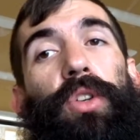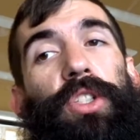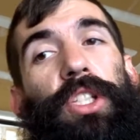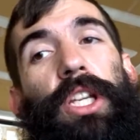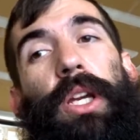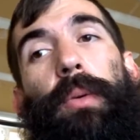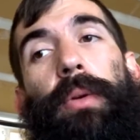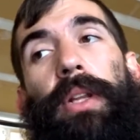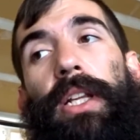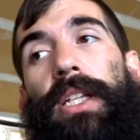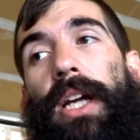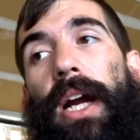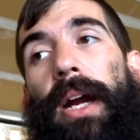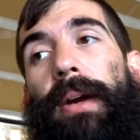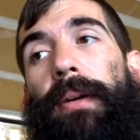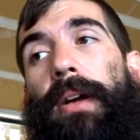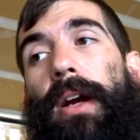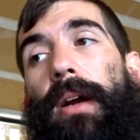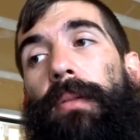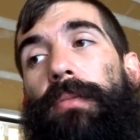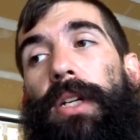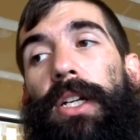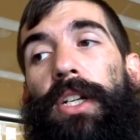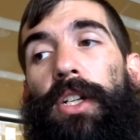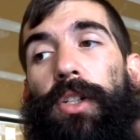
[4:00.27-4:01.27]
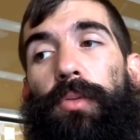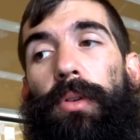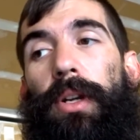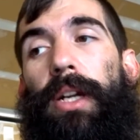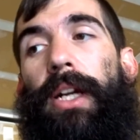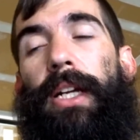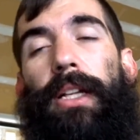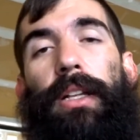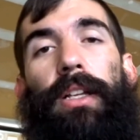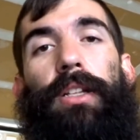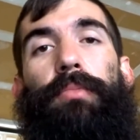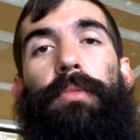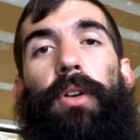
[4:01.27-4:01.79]
see when the time comes. I just want to
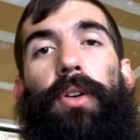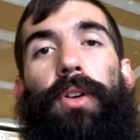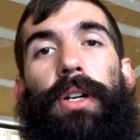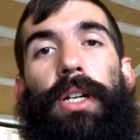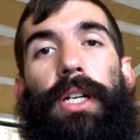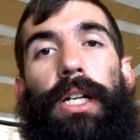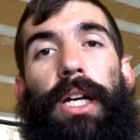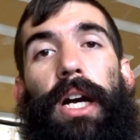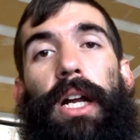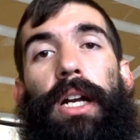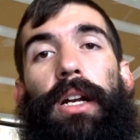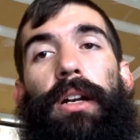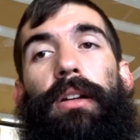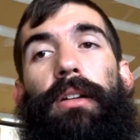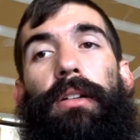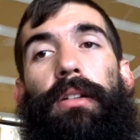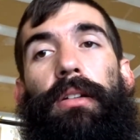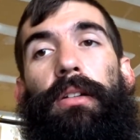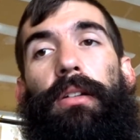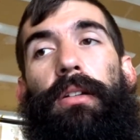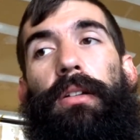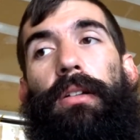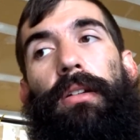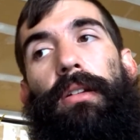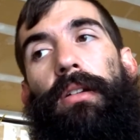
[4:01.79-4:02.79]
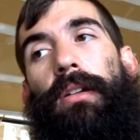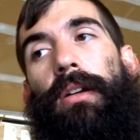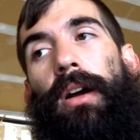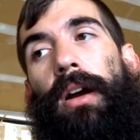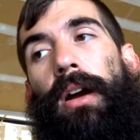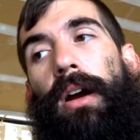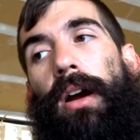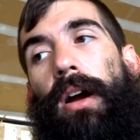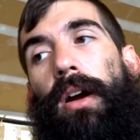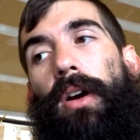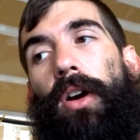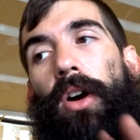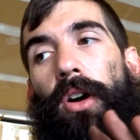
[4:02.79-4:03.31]
get this motor done,
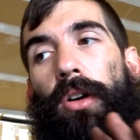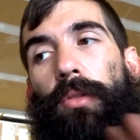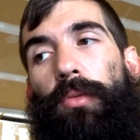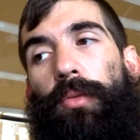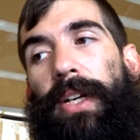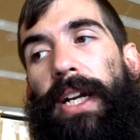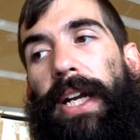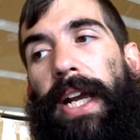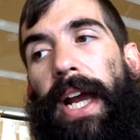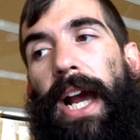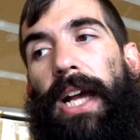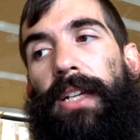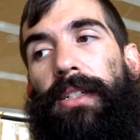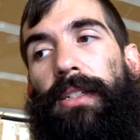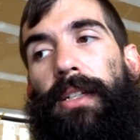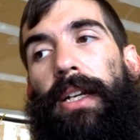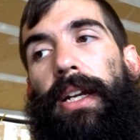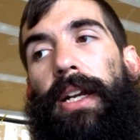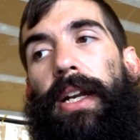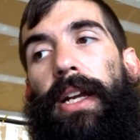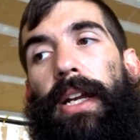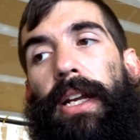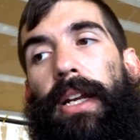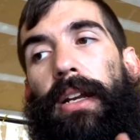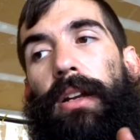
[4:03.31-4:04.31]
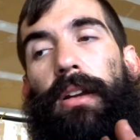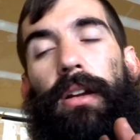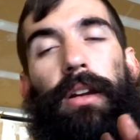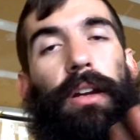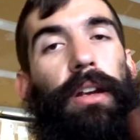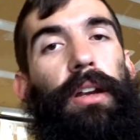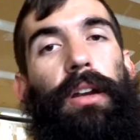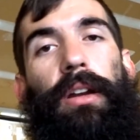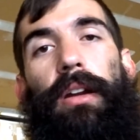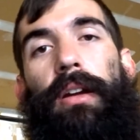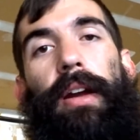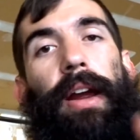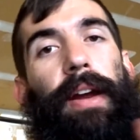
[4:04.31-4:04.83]
all regasketed,
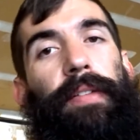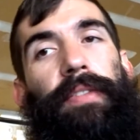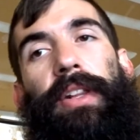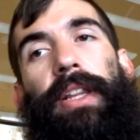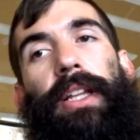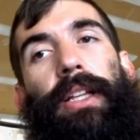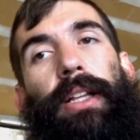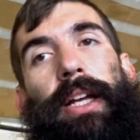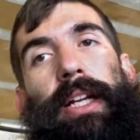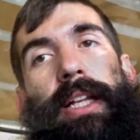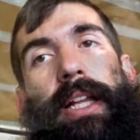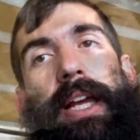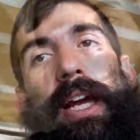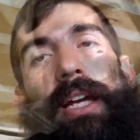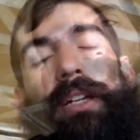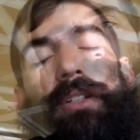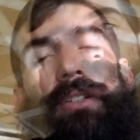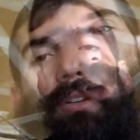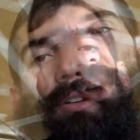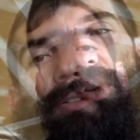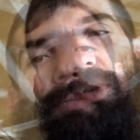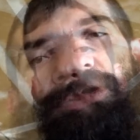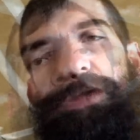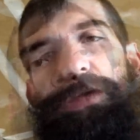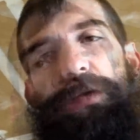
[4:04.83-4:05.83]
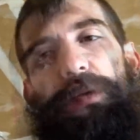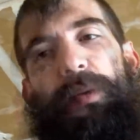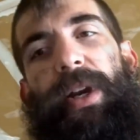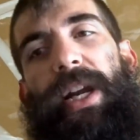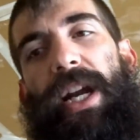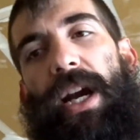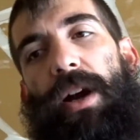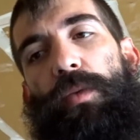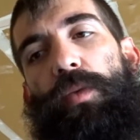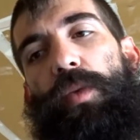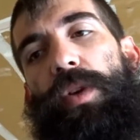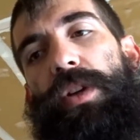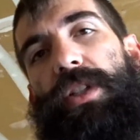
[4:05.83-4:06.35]
everything like that. So we
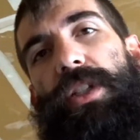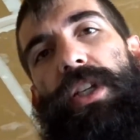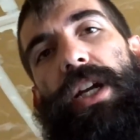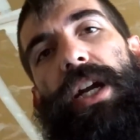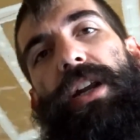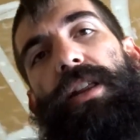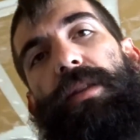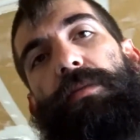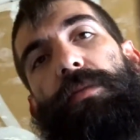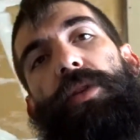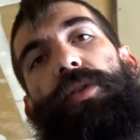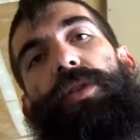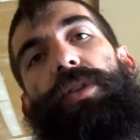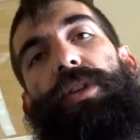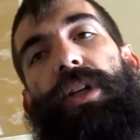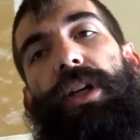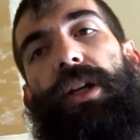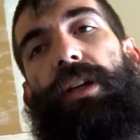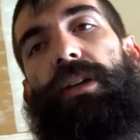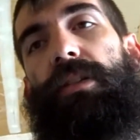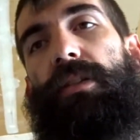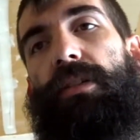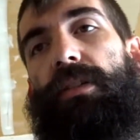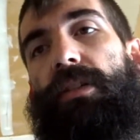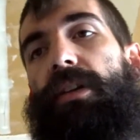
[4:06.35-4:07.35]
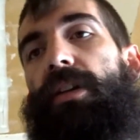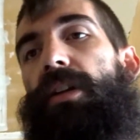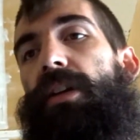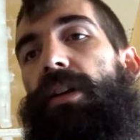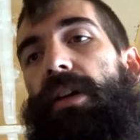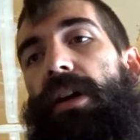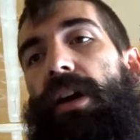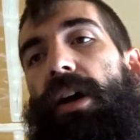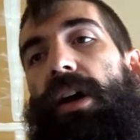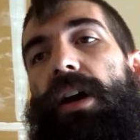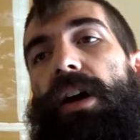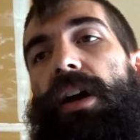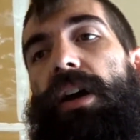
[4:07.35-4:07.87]
got one side of the motor done.
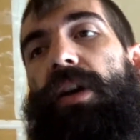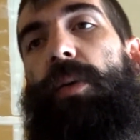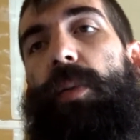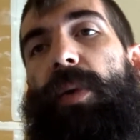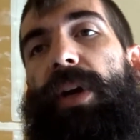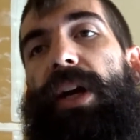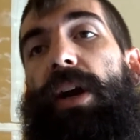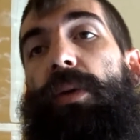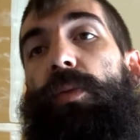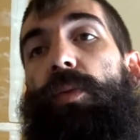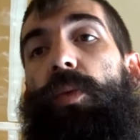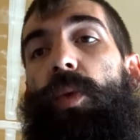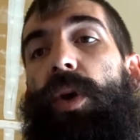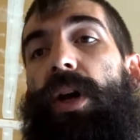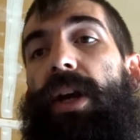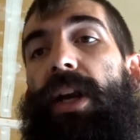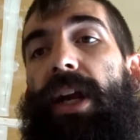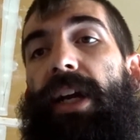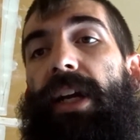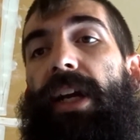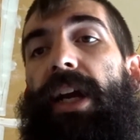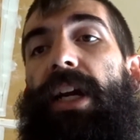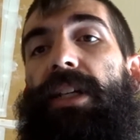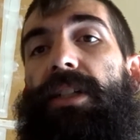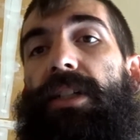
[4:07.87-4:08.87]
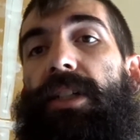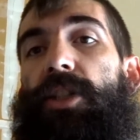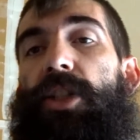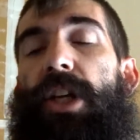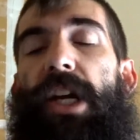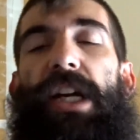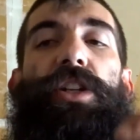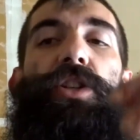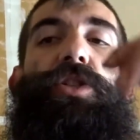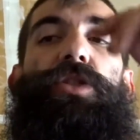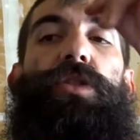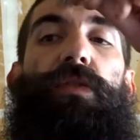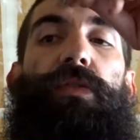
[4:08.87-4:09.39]
We got one head gasket
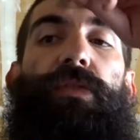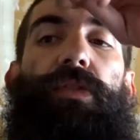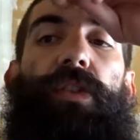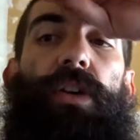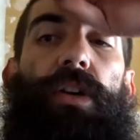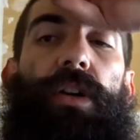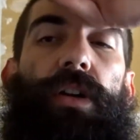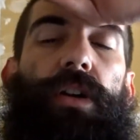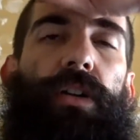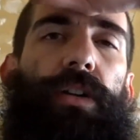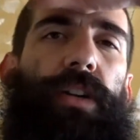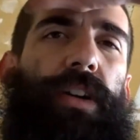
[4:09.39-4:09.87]
changed so far.